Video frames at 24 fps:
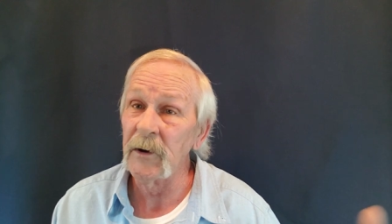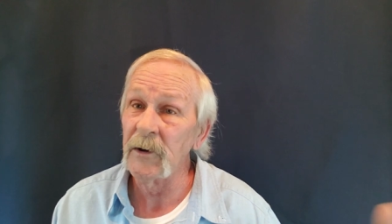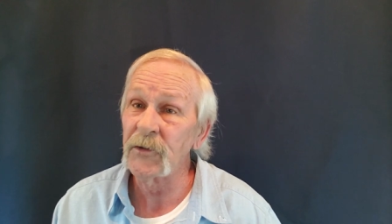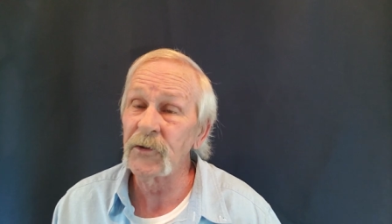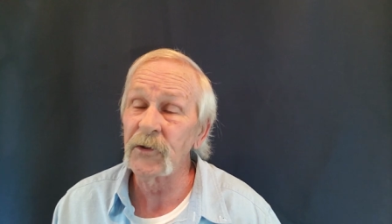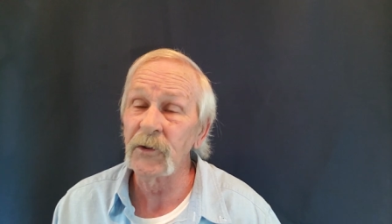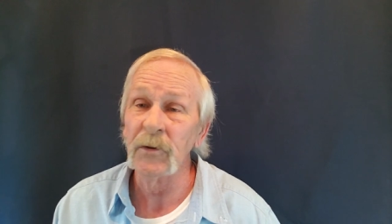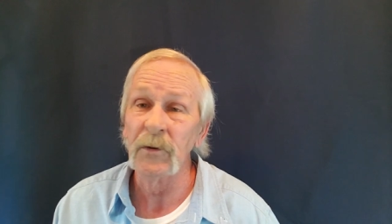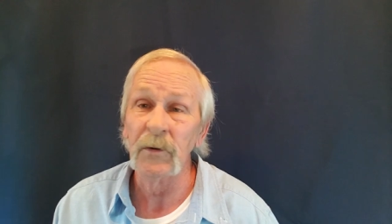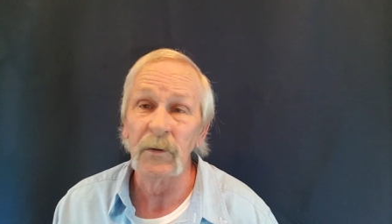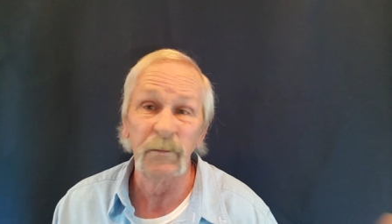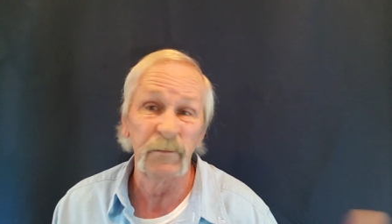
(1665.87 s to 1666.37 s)

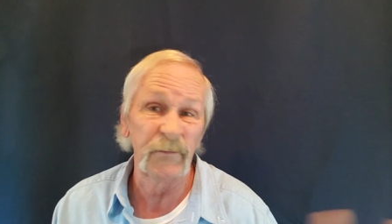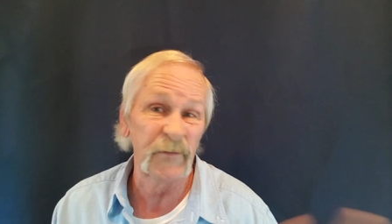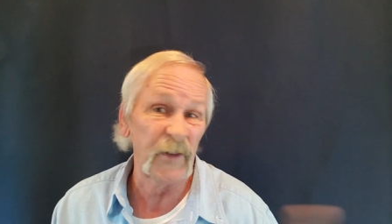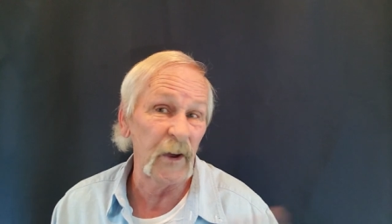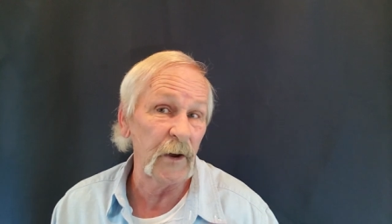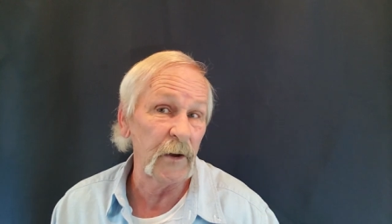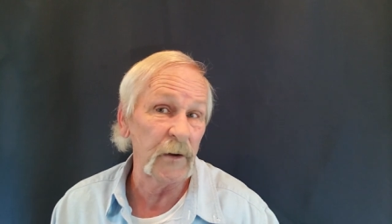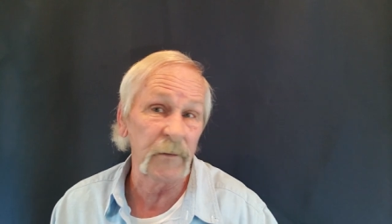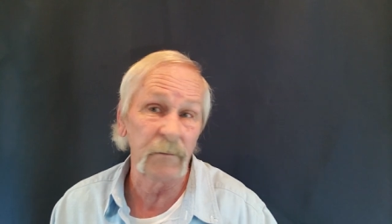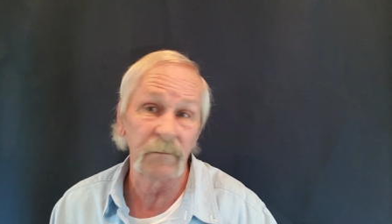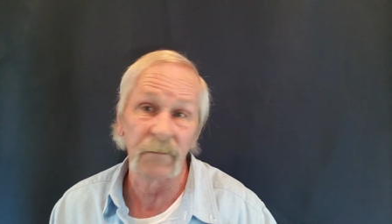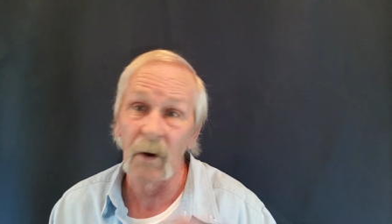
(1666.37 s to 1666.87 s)
issue. It would
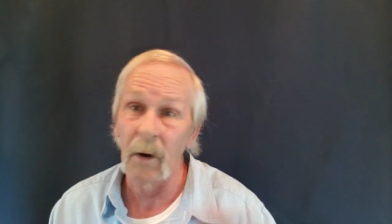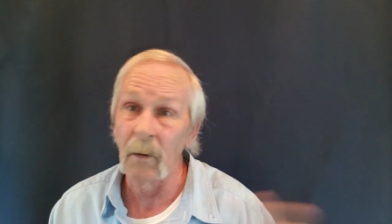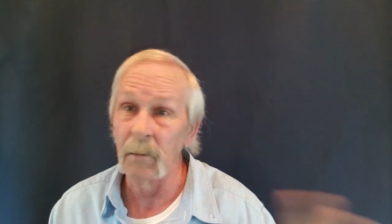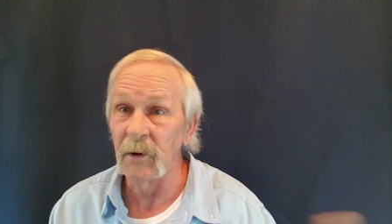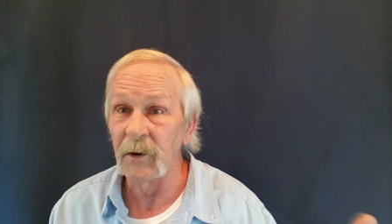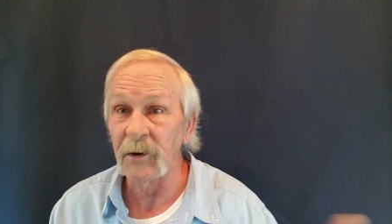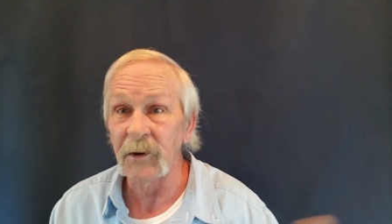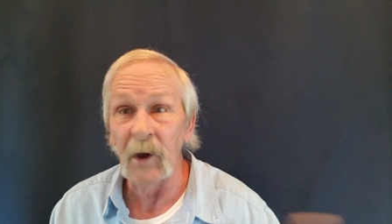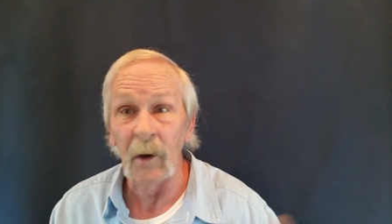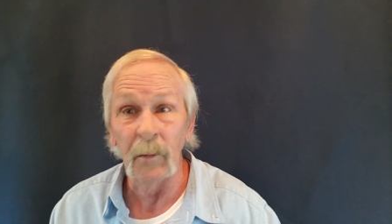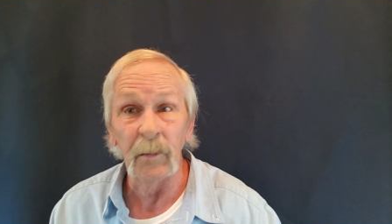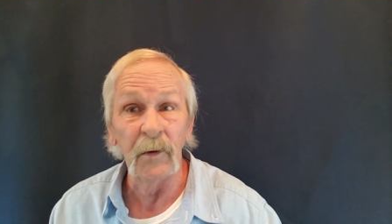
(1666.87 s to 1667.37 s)
take probably
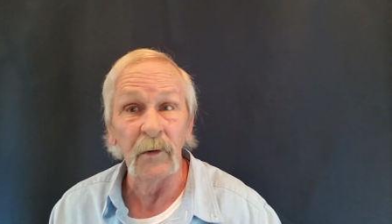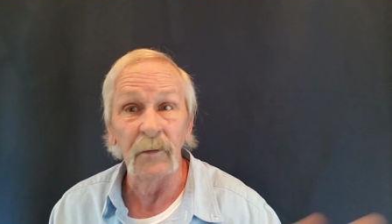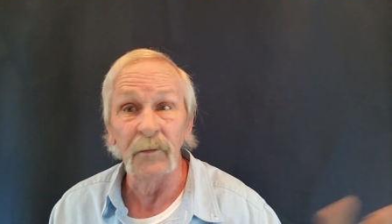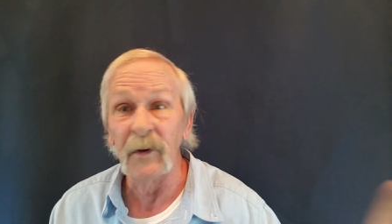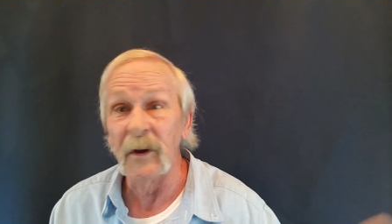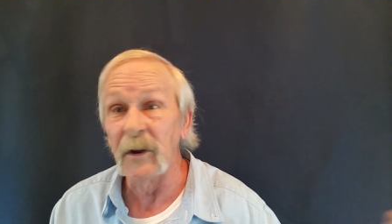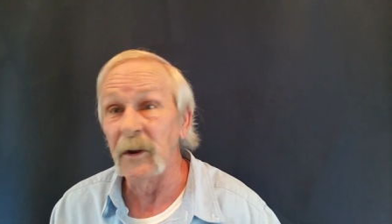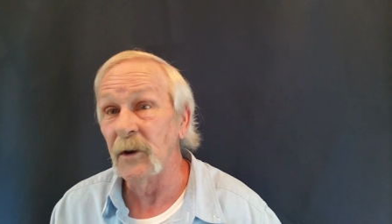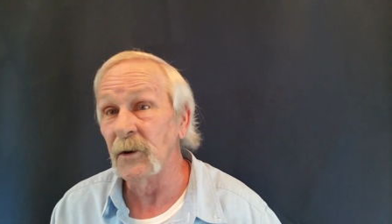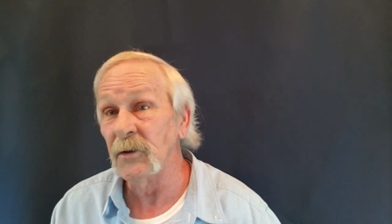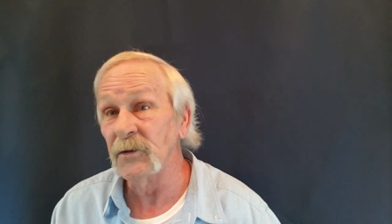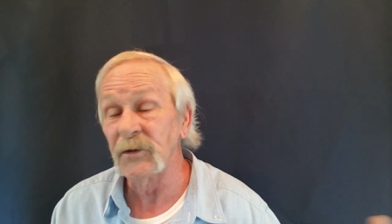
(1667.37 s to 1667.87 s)
a couple of
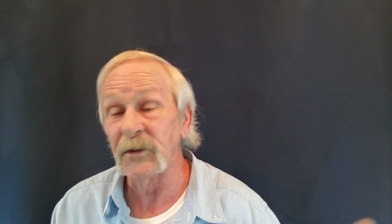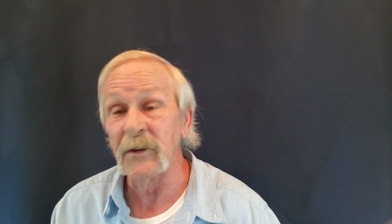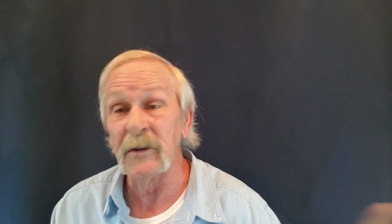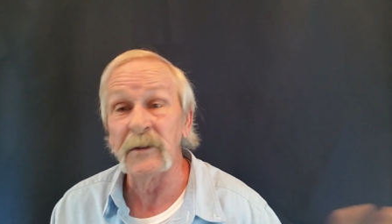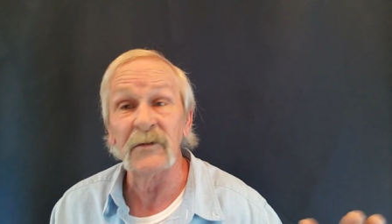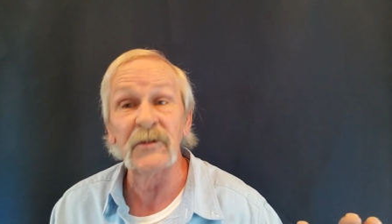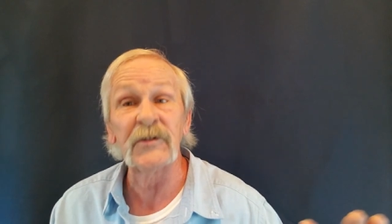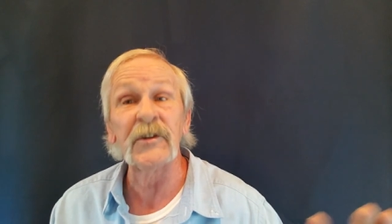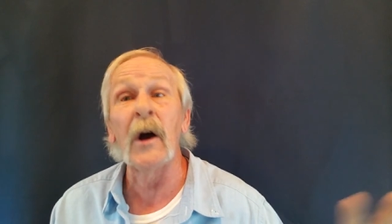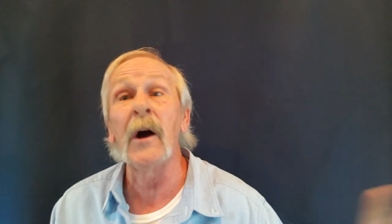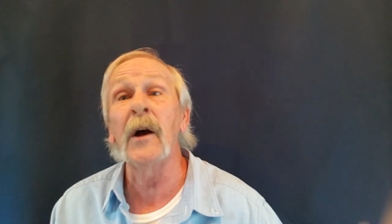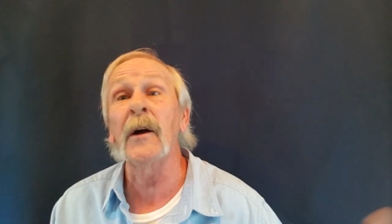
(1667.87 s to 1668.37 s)
videos to
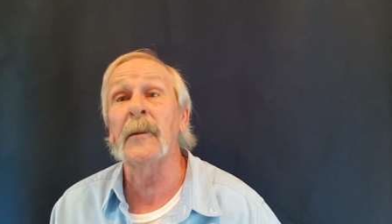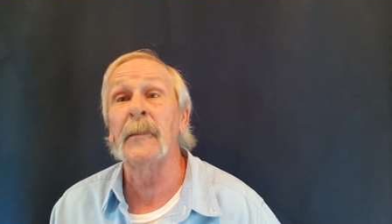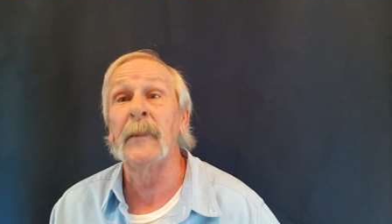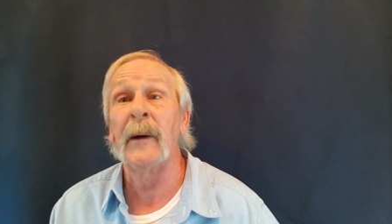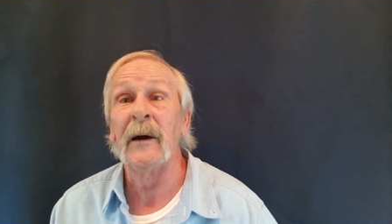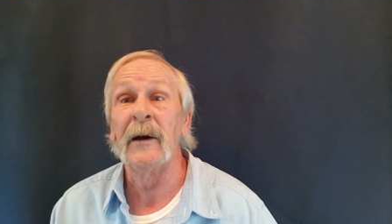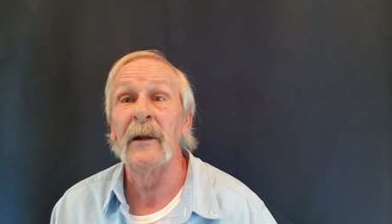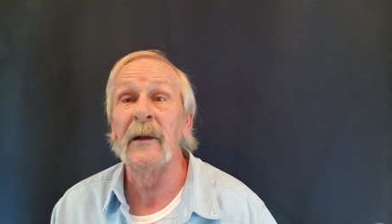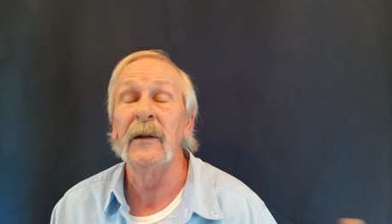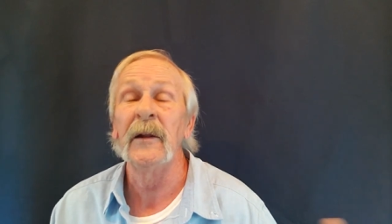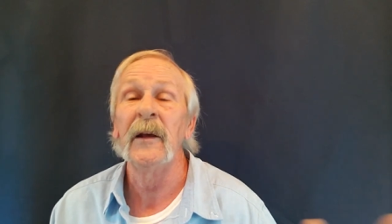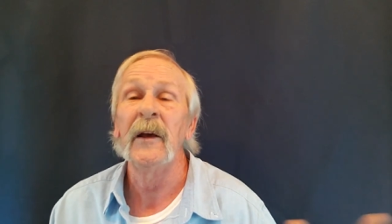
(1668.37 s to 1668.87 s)
even talk
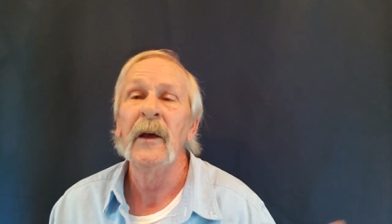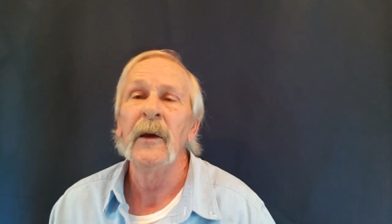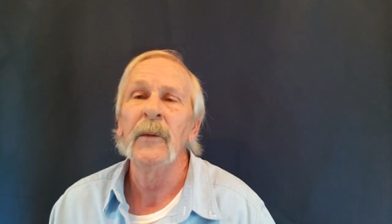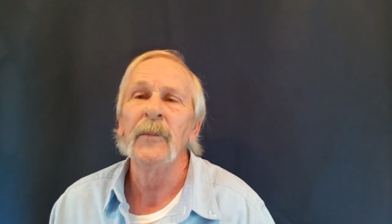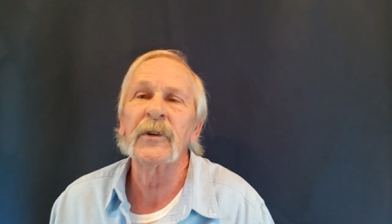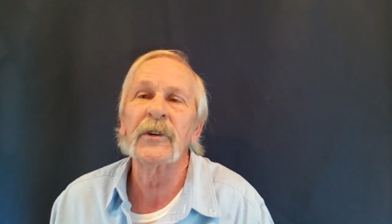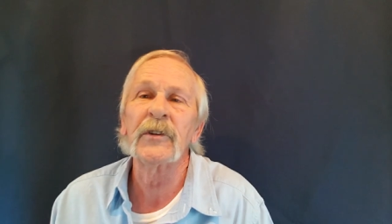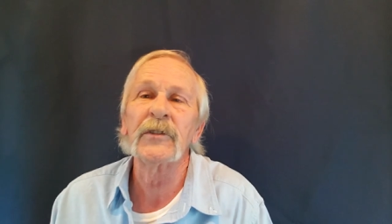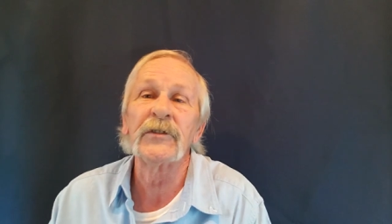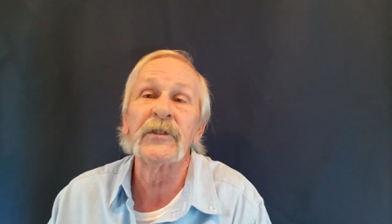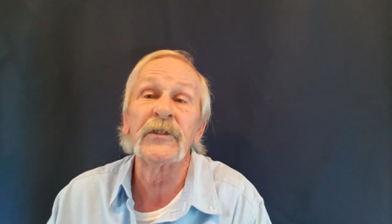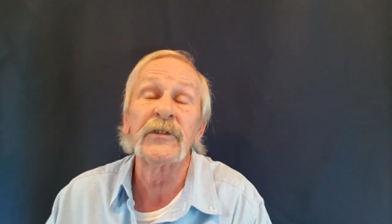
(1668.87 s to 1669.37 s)
about it,
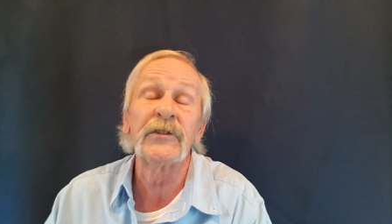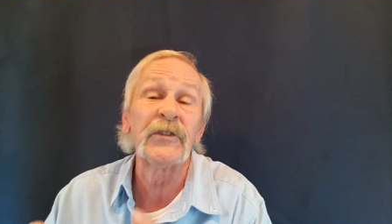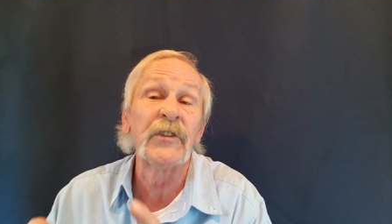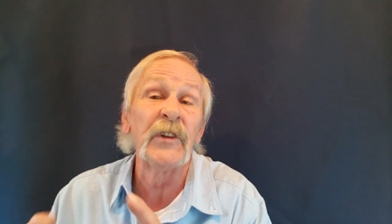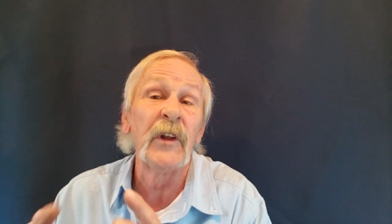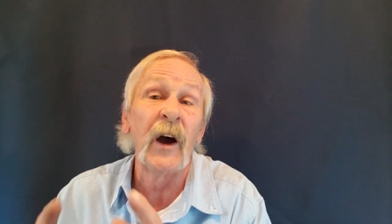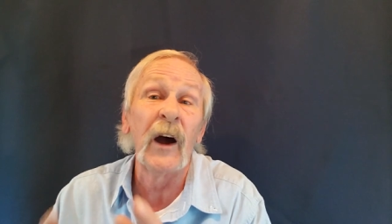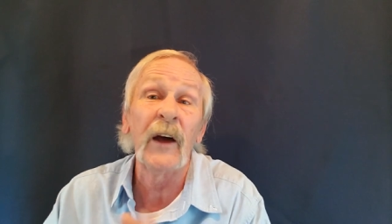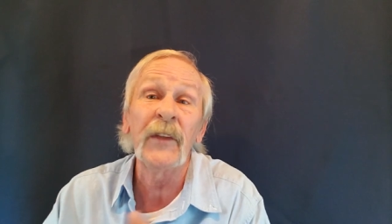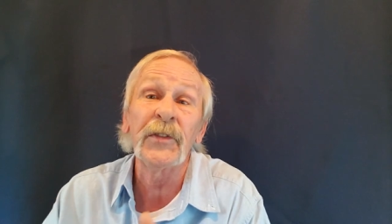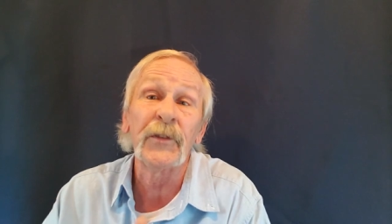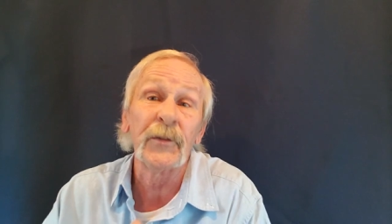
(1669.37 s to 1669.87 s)
because it's
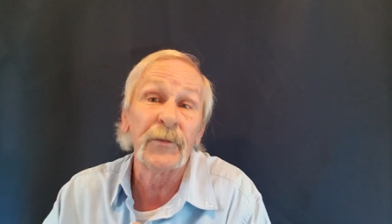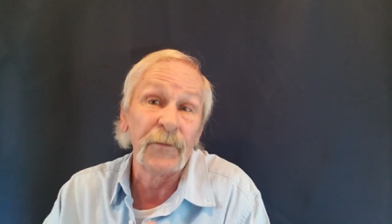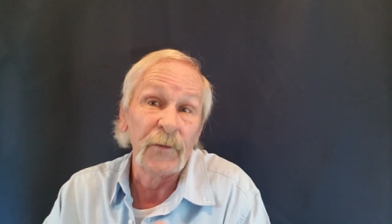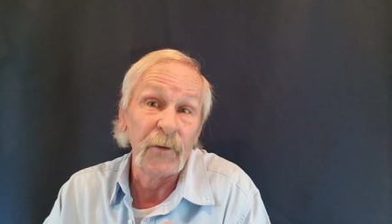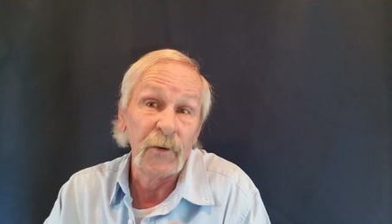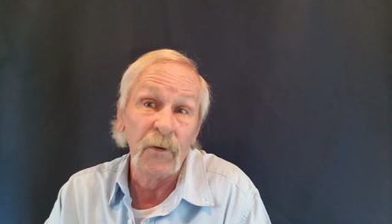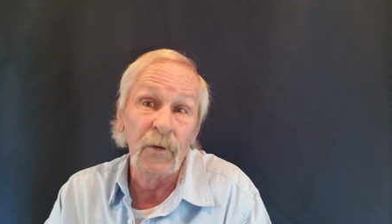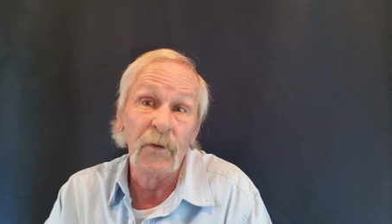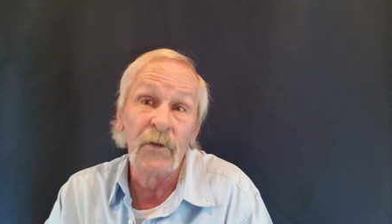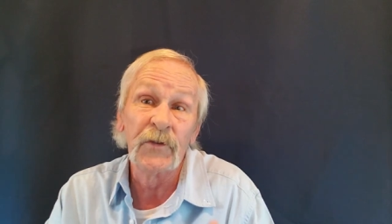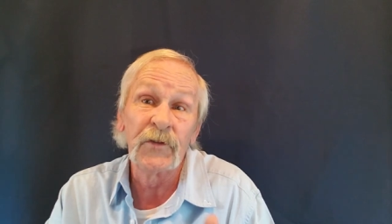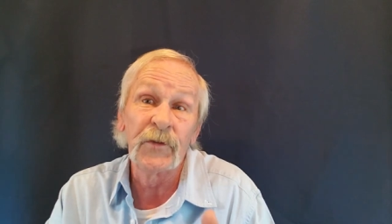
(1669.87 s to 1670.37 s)
not the fruit of the